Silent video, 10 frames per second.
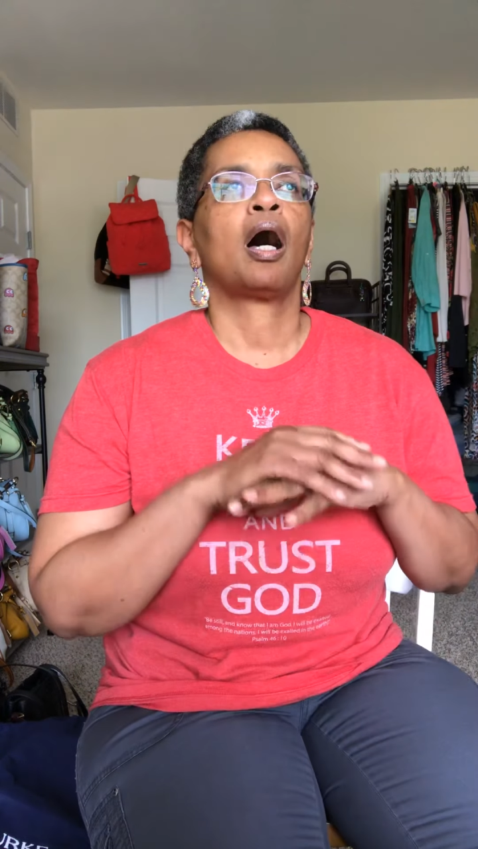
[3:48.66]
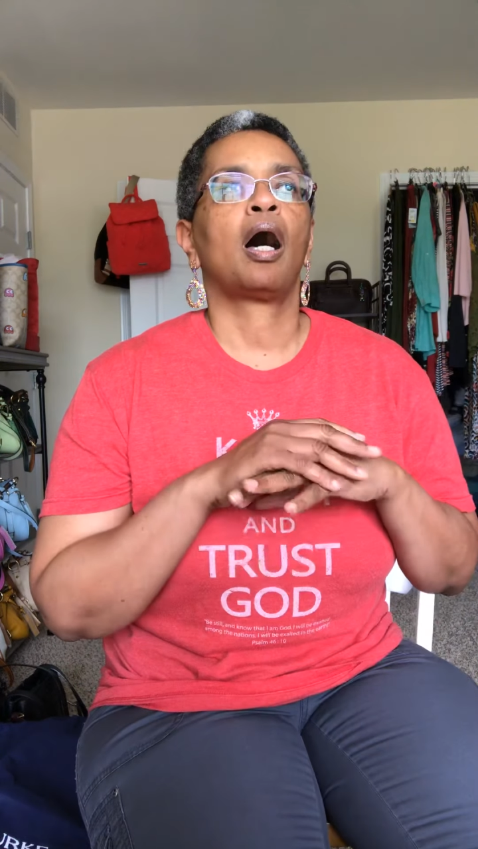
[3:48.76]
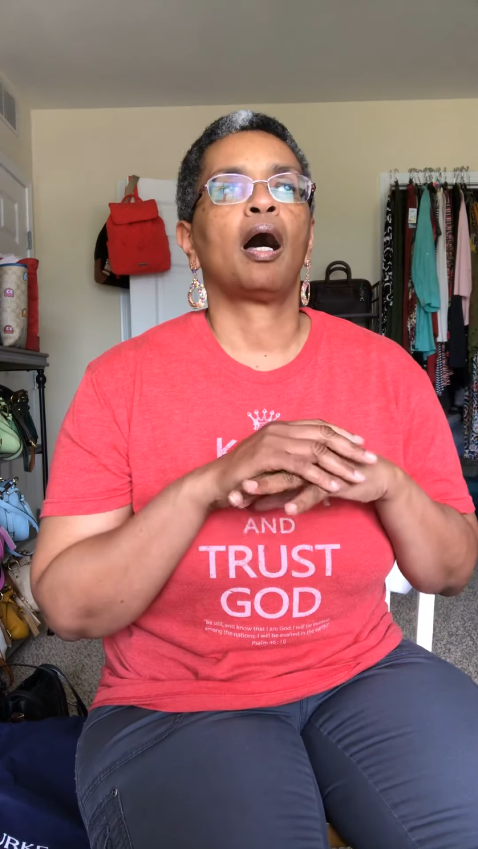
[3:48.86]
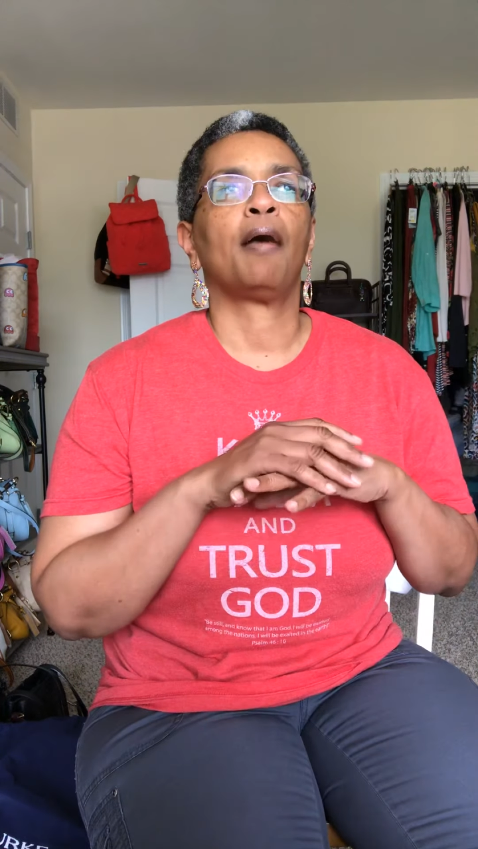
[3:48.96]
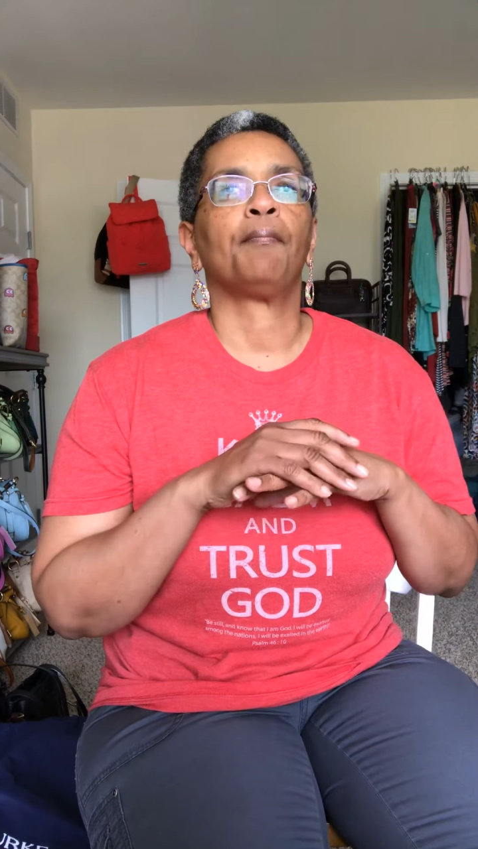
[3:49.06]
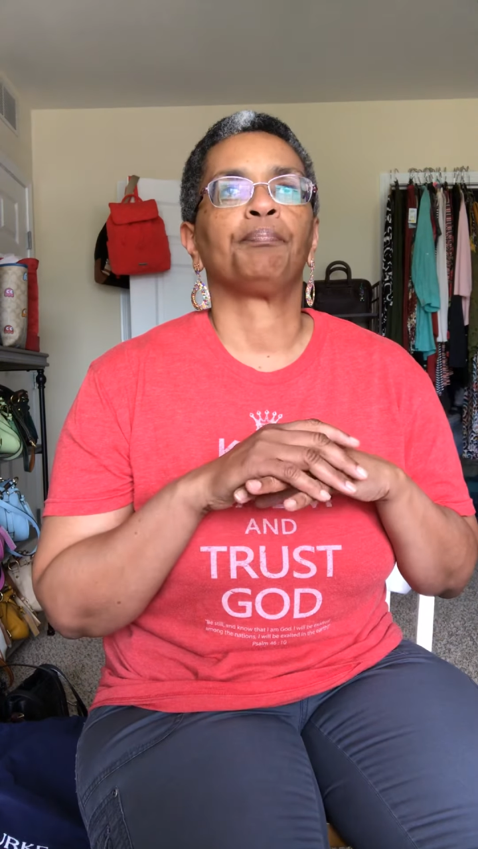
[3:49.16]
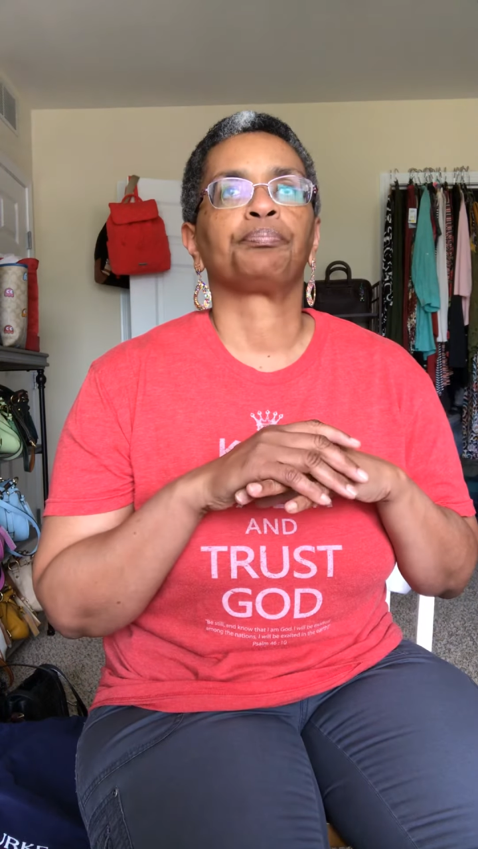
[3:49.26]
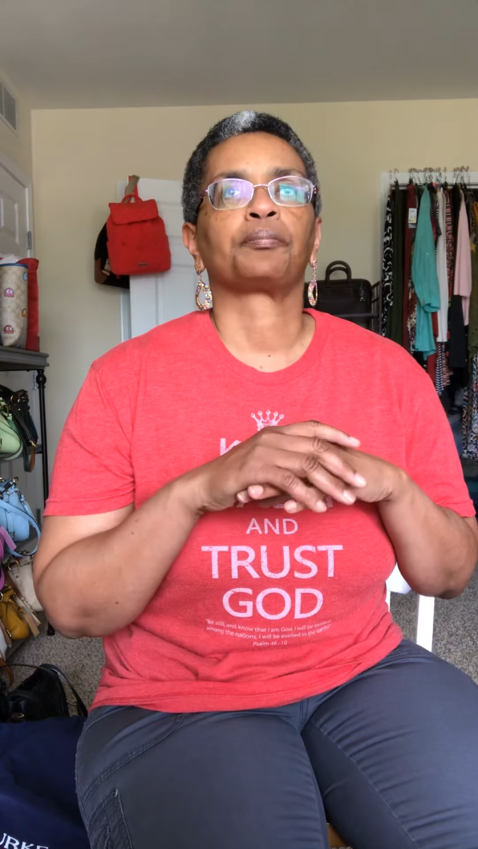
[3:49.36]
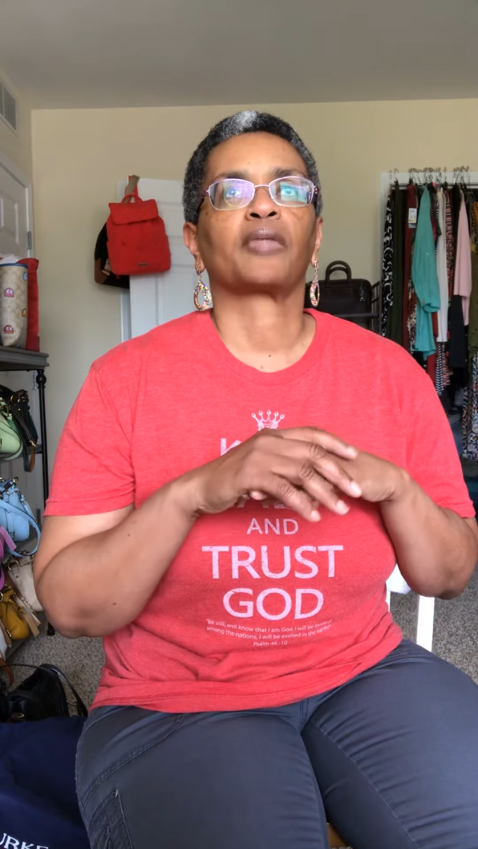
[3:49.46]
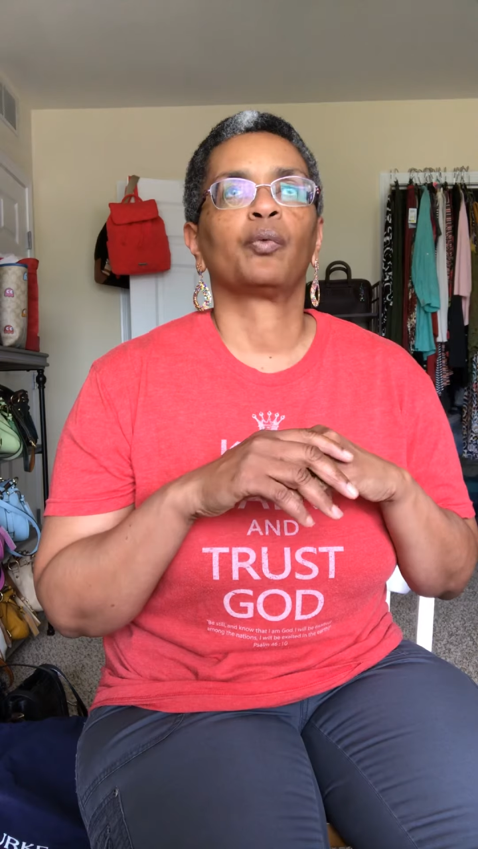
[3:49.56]
um,
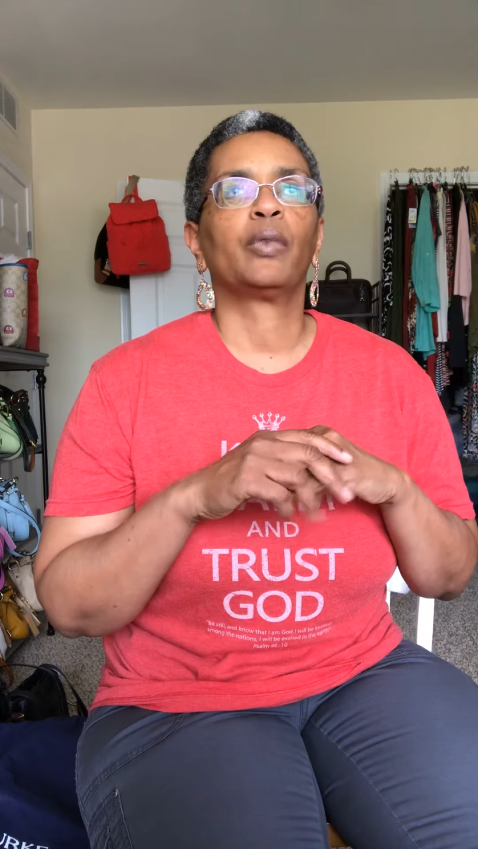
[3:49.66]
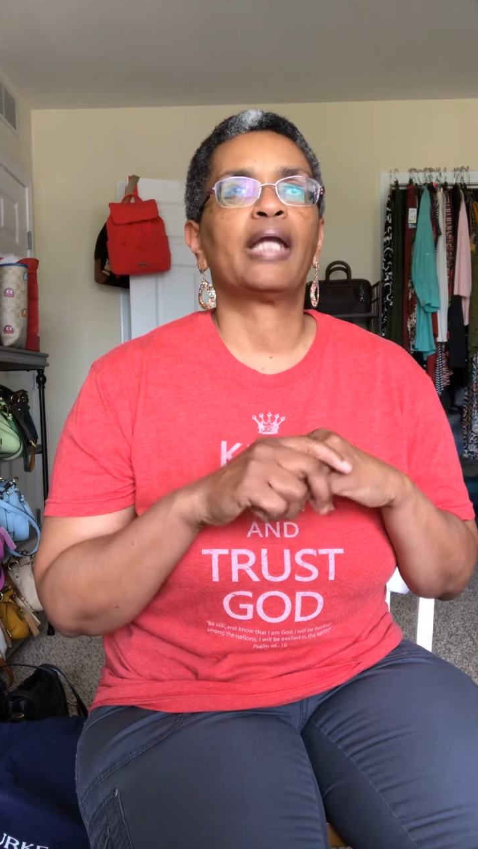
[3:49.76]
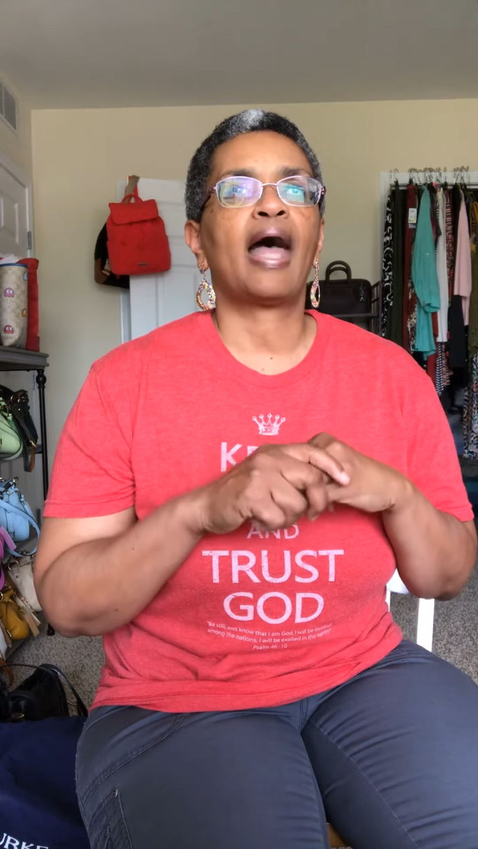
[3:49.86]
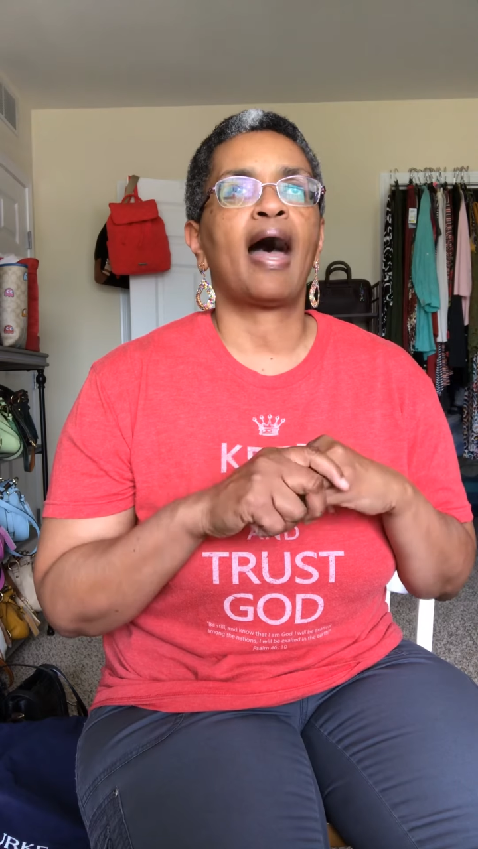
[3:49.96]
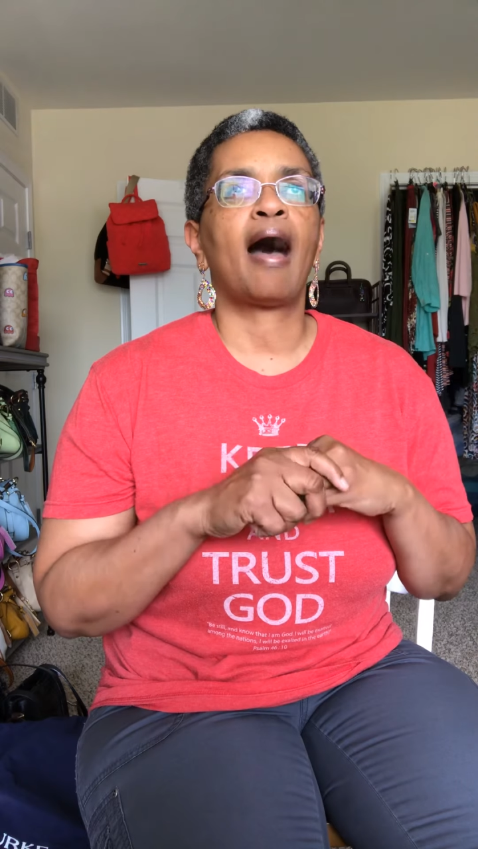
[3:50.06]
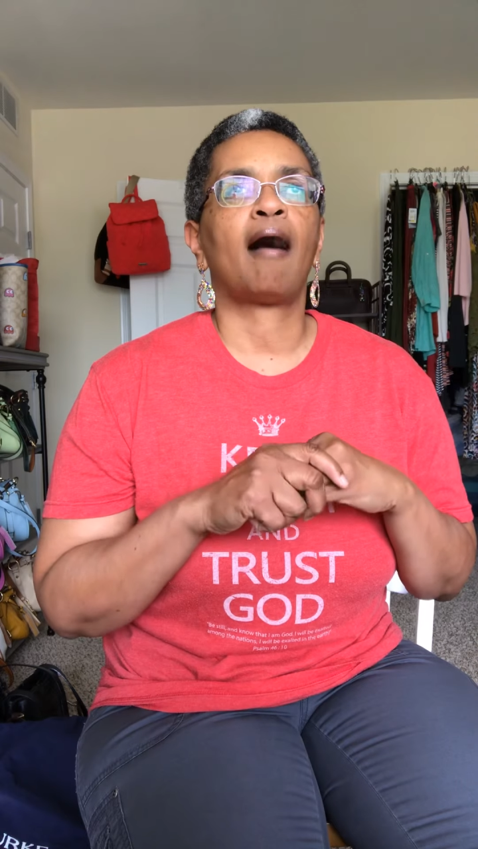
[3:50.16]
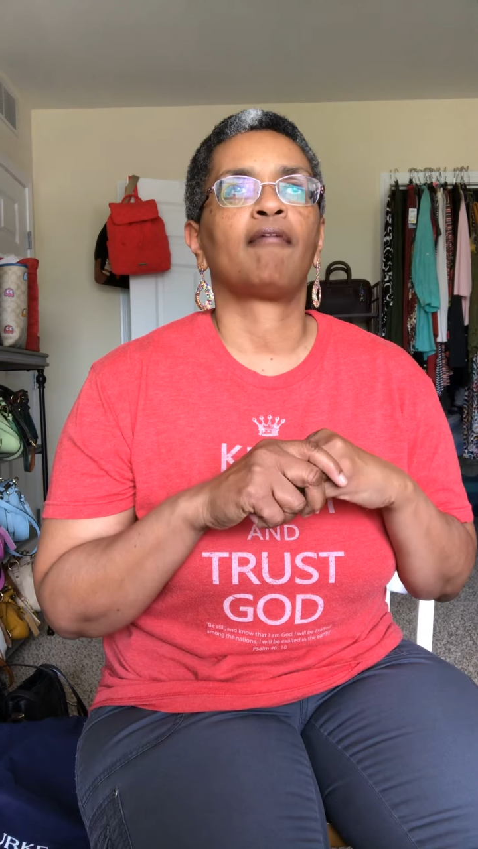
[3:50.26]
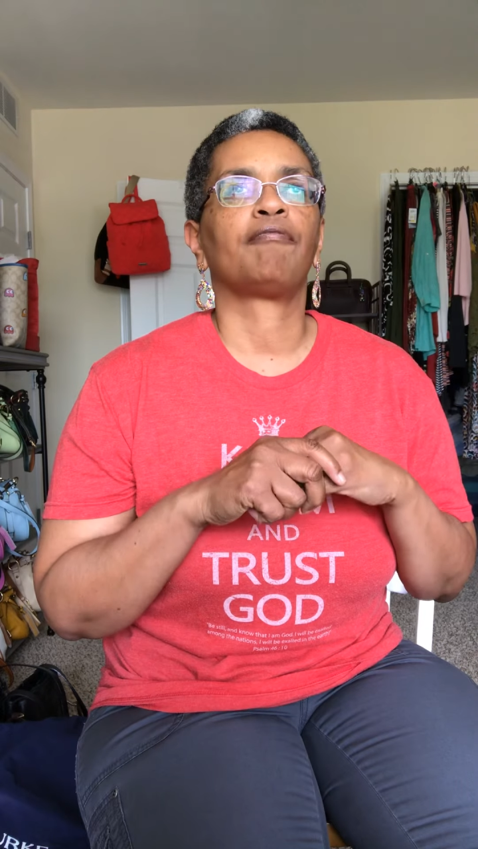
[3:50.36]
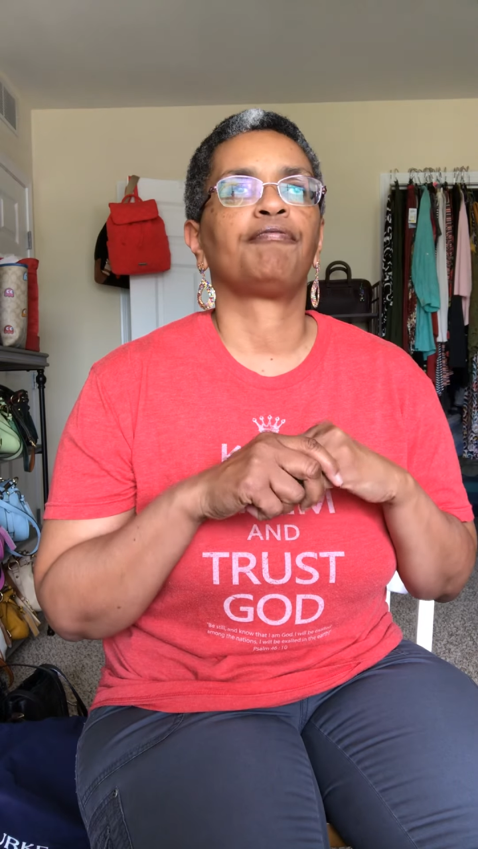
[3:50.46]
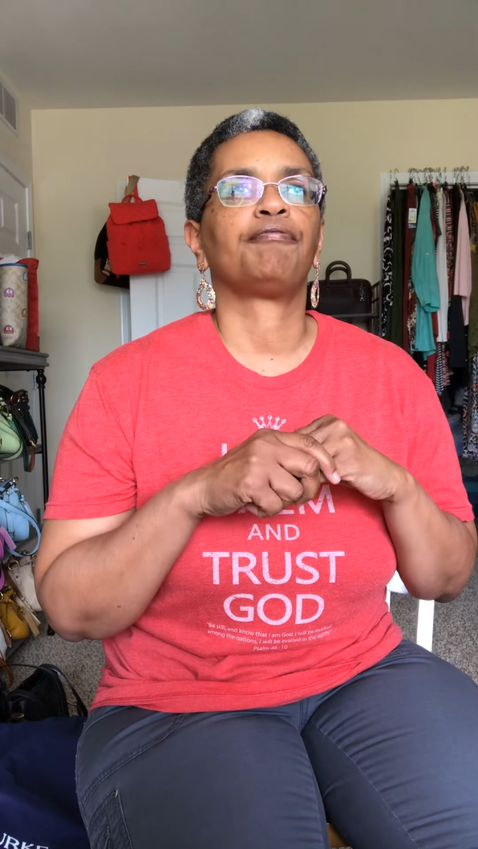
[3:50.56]
we have